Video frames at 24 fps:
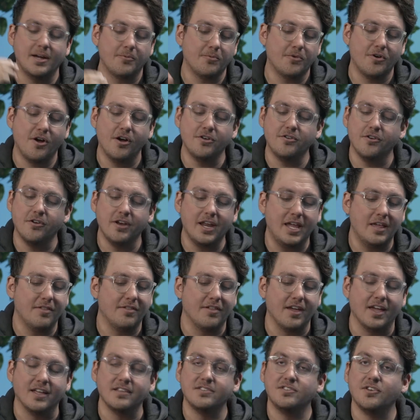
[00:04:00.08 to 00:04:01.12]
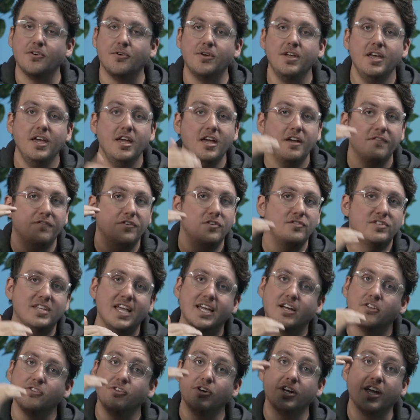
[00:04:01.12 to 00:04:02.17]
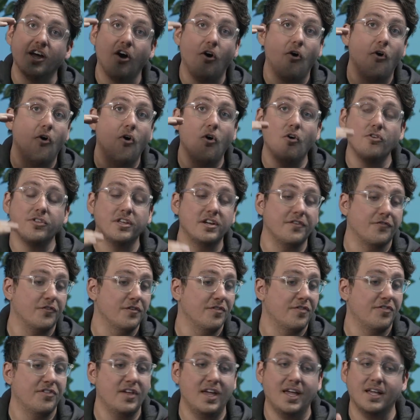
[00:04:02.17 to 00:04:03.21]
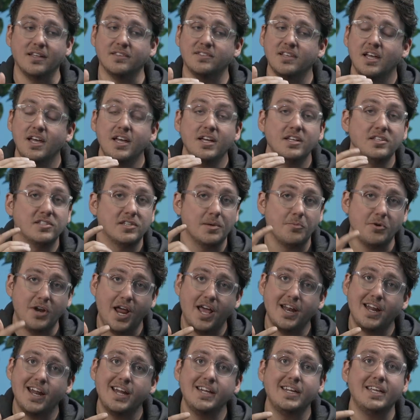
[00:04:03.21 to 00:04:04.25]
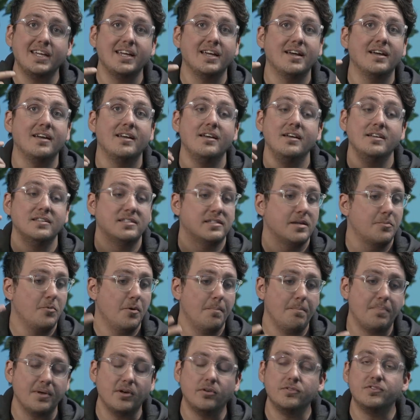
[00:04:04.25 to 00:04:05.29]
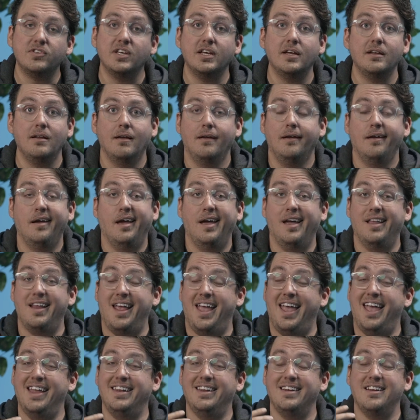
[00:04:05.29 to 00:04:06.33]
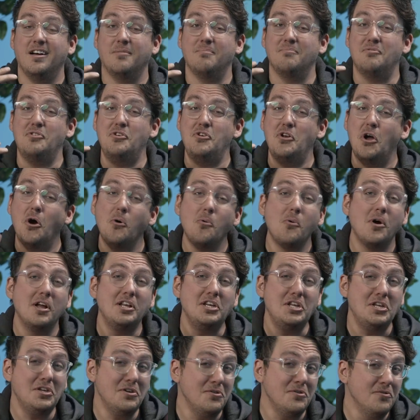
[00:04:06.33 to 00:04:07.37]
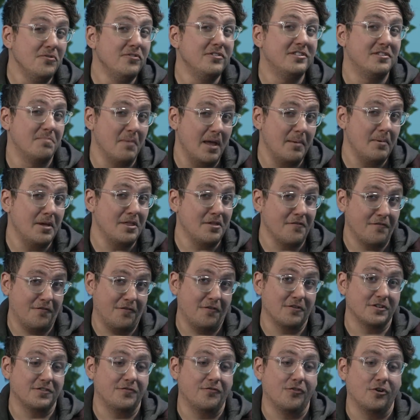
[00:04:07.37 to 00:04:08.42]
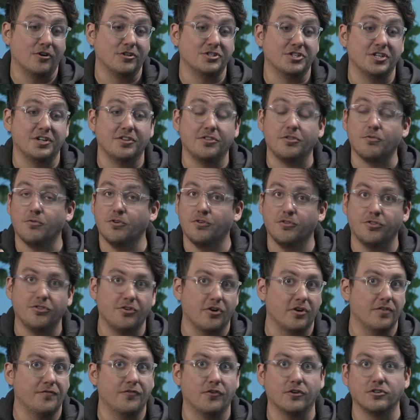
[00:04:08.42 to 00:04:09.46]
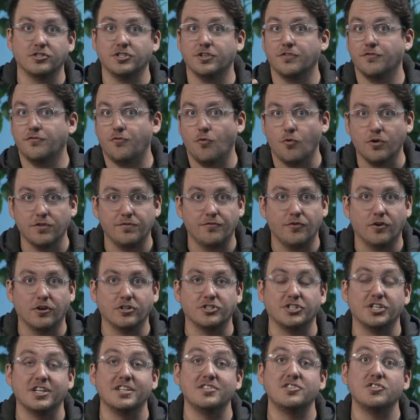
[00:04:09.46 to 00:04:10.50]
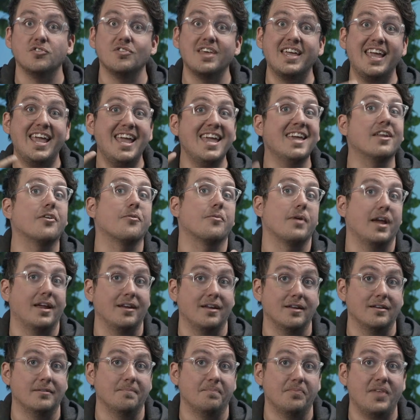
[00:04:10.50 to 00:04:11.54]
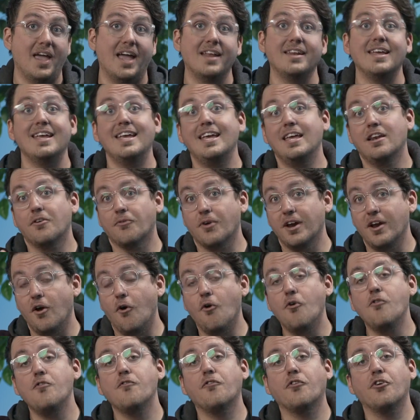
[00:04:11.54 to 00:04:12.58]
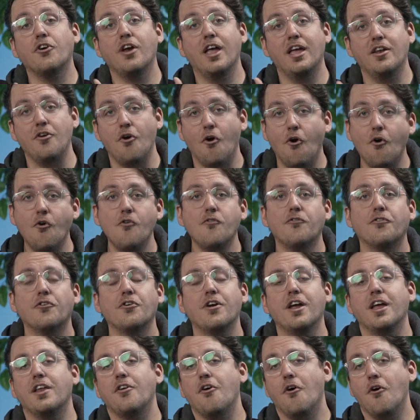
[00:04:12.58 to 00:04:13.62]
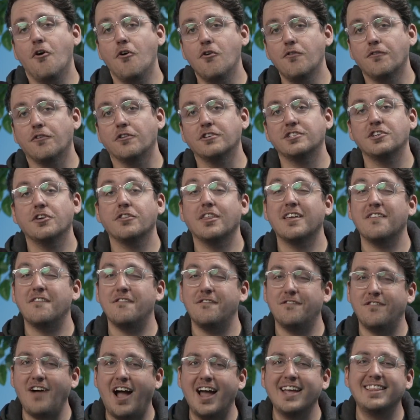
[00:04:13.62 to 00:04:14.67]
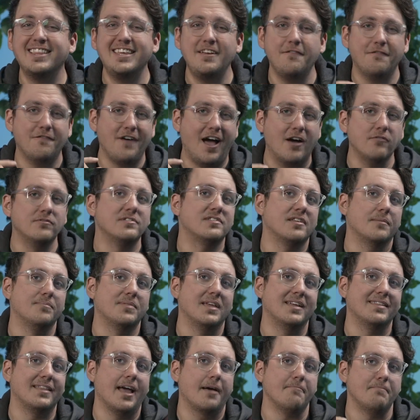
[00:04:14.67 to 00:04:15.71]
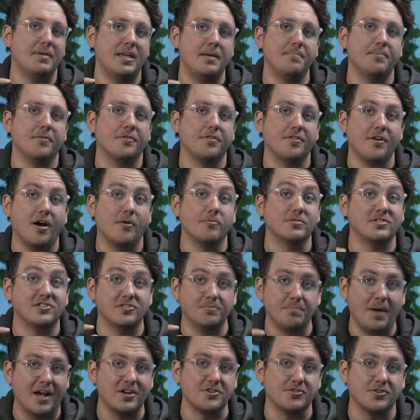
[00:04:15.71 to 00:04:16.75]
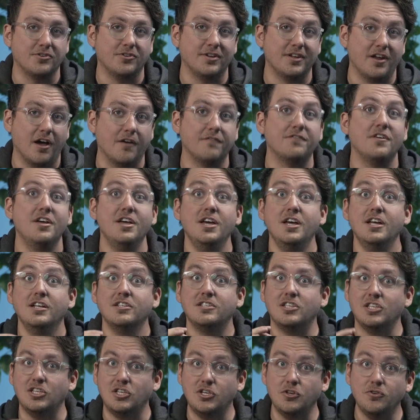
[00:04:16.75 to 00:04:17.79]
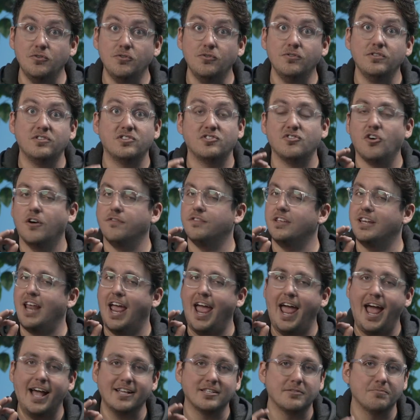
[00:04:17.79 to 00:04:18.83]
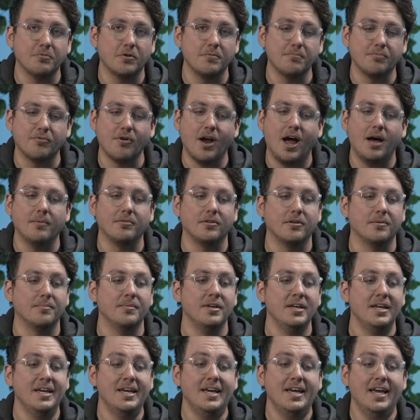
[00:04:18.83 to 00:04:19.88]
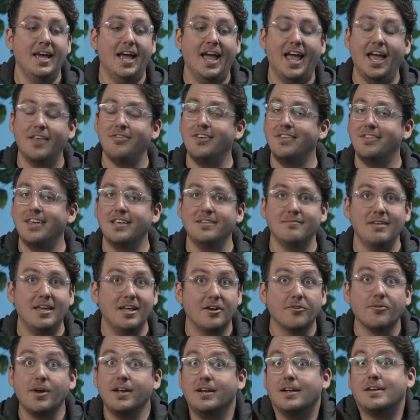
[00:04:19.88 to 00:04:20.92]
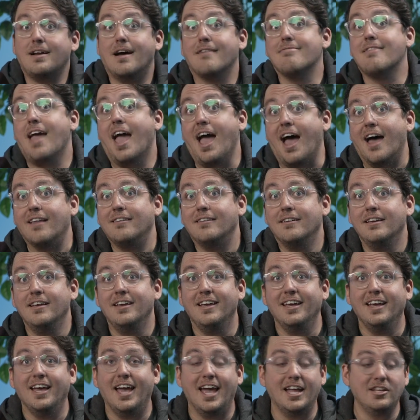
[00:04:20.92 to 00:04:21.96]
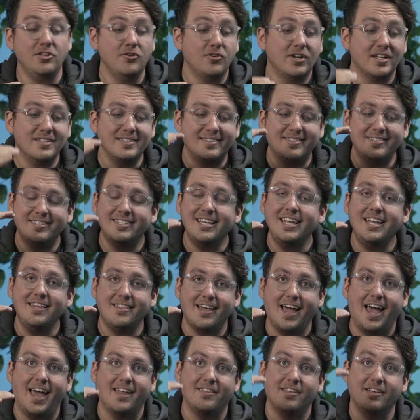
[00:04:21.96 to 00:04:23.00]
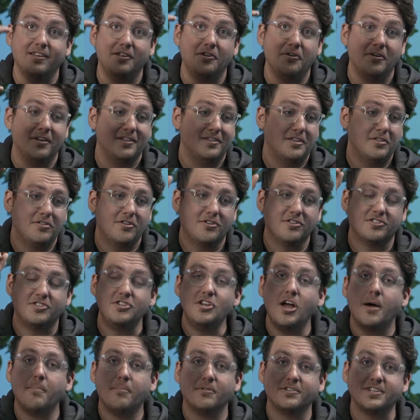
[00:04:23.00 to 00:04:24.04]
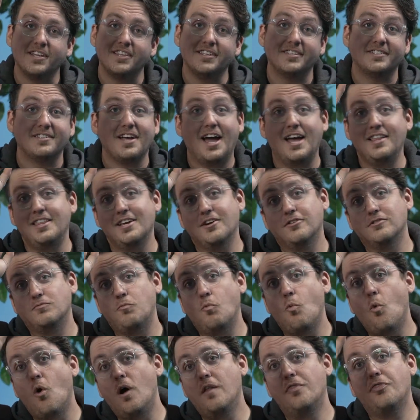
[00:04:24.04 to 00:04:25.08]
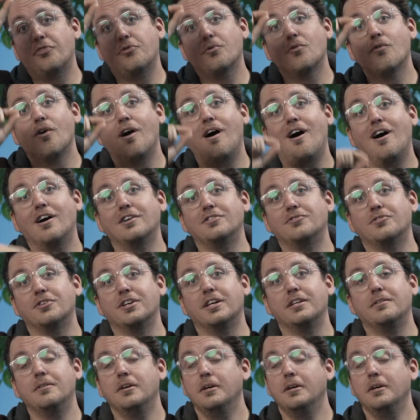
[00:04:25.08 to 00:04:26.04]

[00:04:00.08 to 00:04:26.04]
were underneath it. So if you take a look at all the different things, someone had an idea, someone built it, and ended up no one used maybe the first version, third version, fourth version, and so they iterated. They had to iterate over and over and over until they finally found something that people thought was special enough to use, solved an aspirin problem, and then they iterated on that. And you can see that, there's numbers on the side that goes 1 through 100,